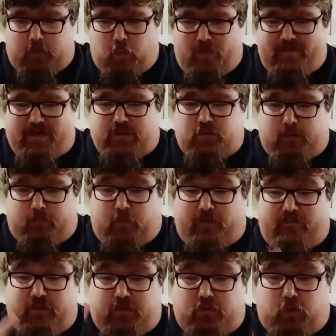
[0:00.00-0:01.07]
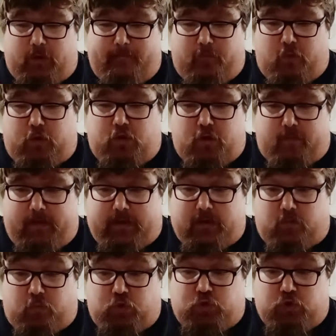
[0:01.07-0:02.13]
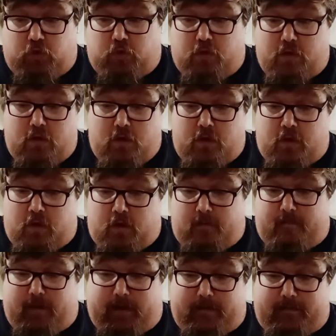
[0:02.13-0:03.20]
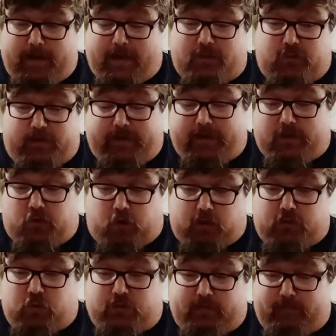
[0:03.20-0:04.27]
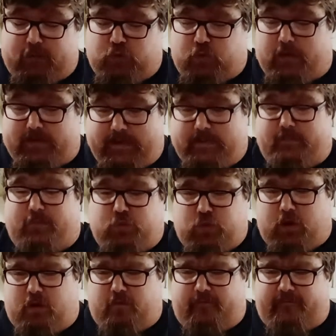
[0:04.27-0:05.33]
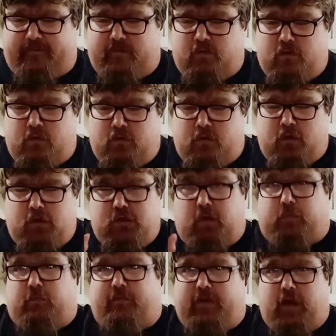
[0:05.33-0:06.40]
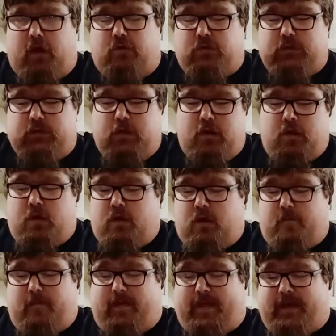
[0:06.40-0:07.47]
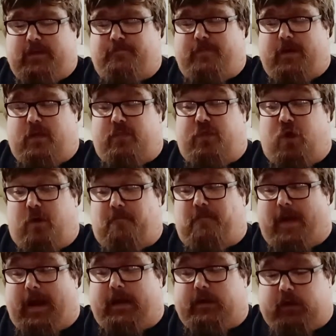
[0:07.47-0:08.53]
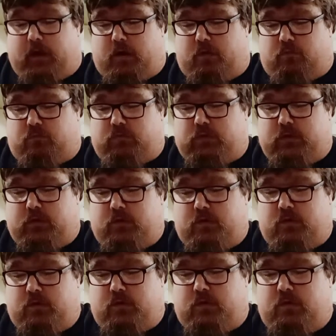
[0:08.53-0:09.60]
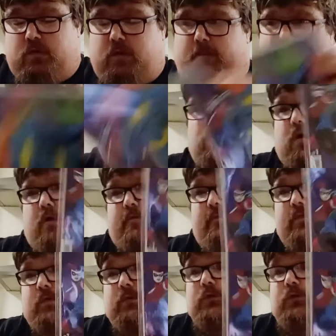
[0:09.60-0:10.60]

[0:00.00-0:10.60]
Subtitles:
Well, that's the number one of the Dora book comics, I'm not sure. But next within the title is number it says number 12. I'm confused. But there's the Batgirl, number 12.